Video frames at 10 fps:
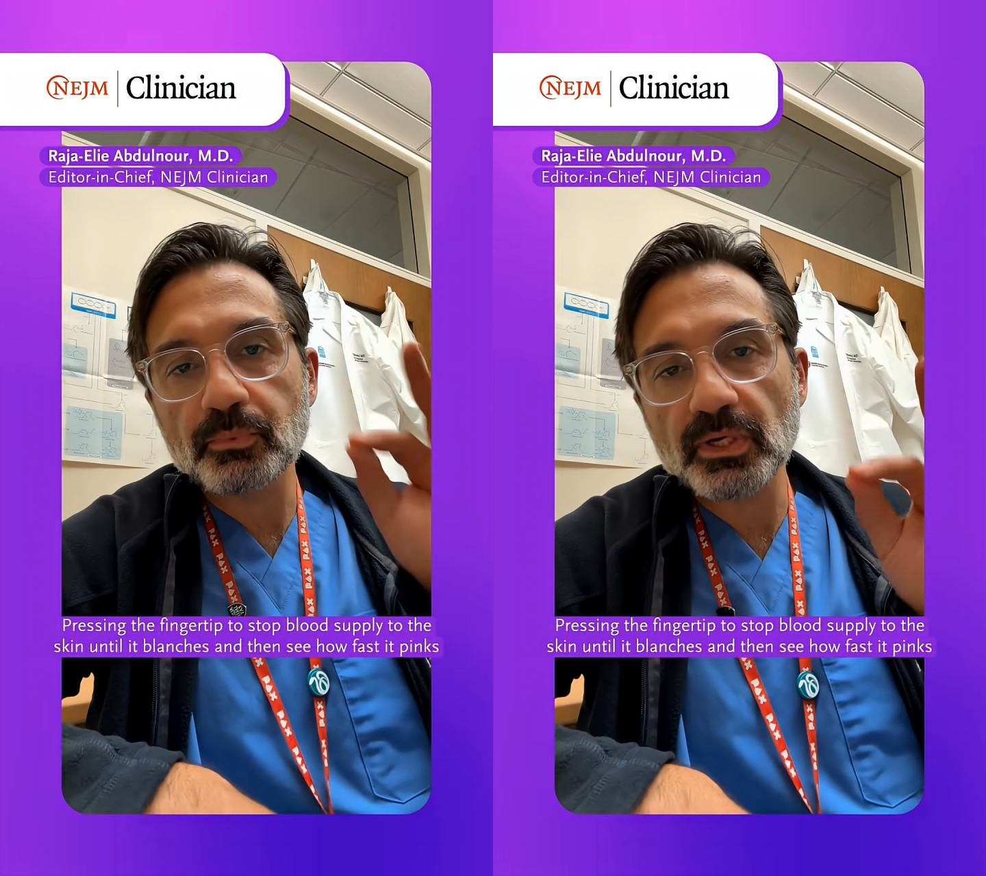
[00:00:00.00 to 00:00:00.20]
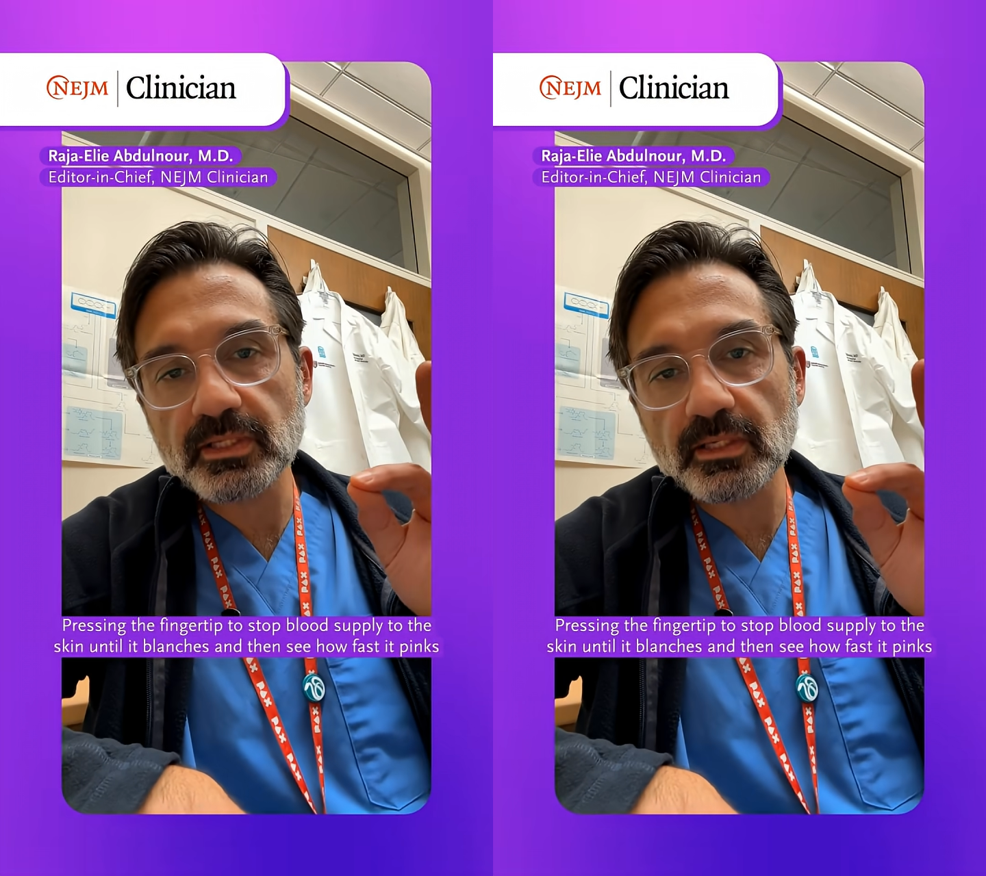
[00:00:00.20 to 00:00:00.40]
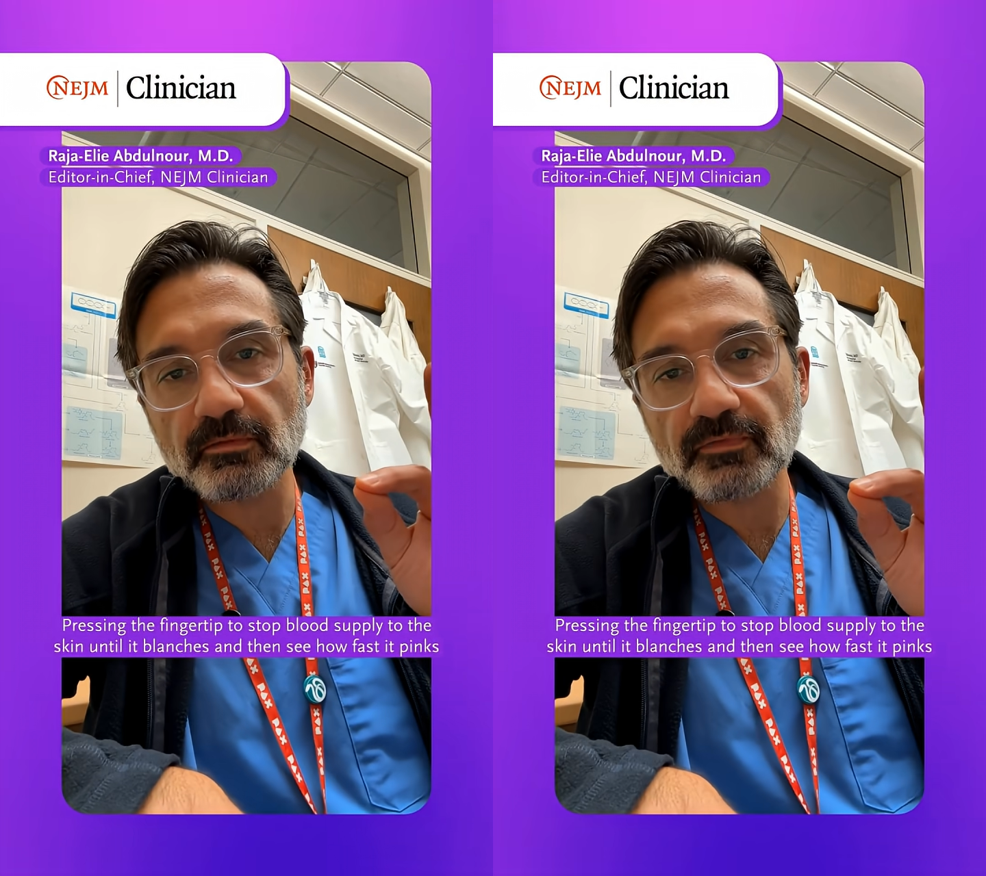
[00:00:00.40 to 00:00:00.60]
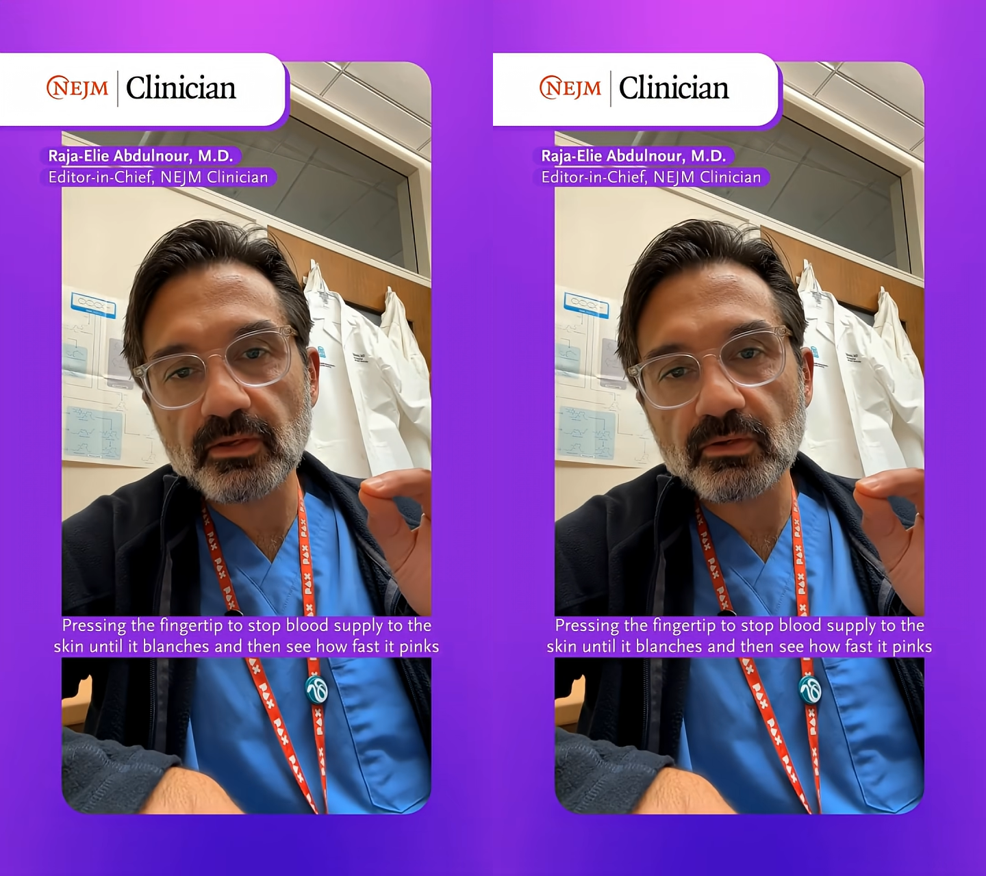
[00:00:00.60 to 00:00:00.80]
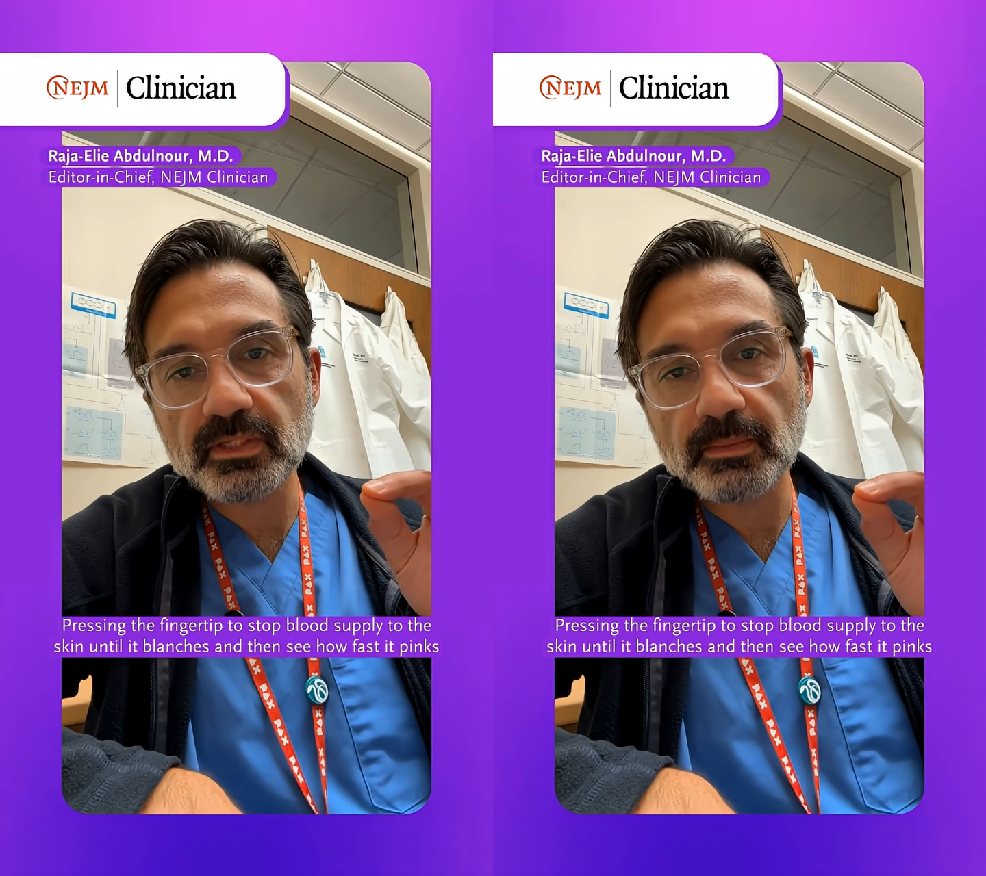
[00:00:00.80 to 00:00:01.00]
pressing the
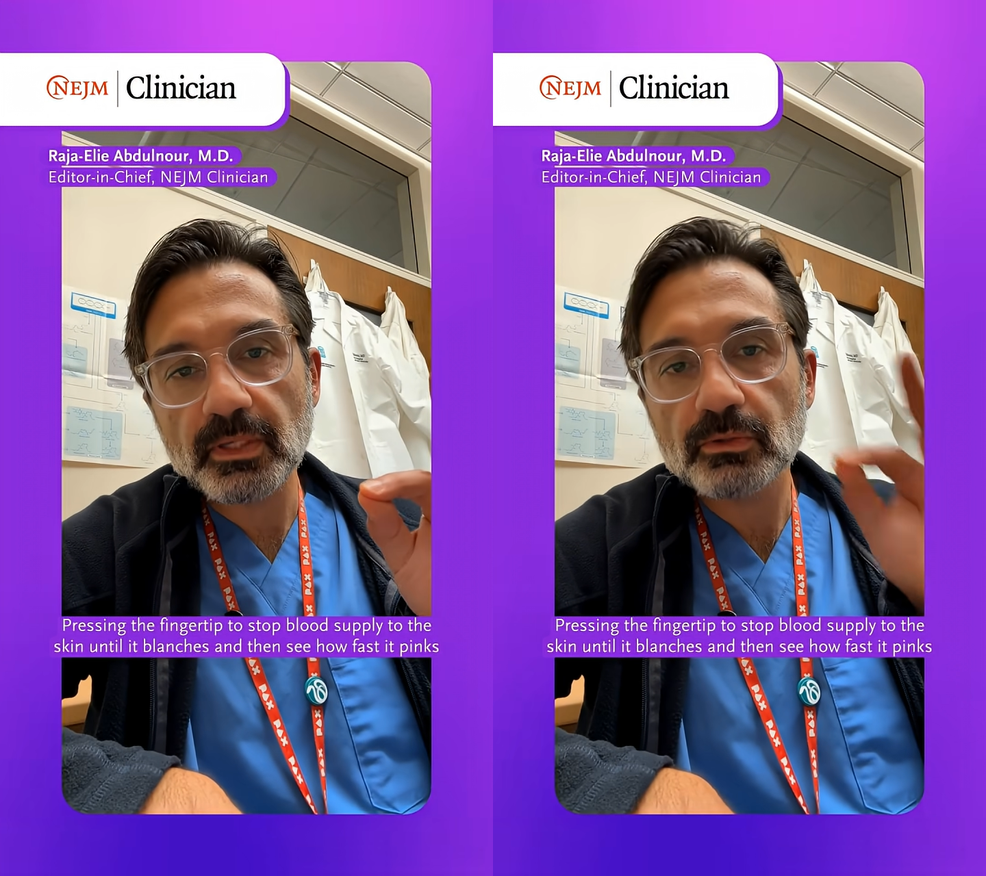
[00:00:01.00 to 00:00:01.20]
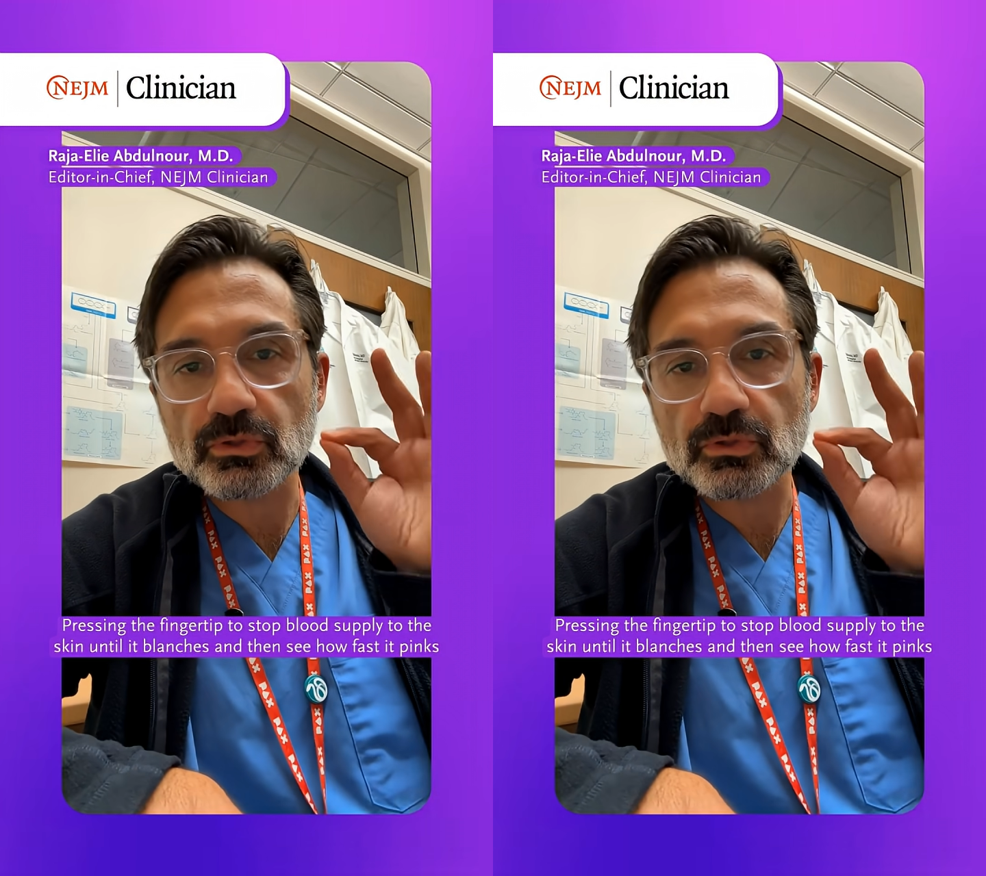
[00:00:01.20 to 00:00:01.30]
fingertip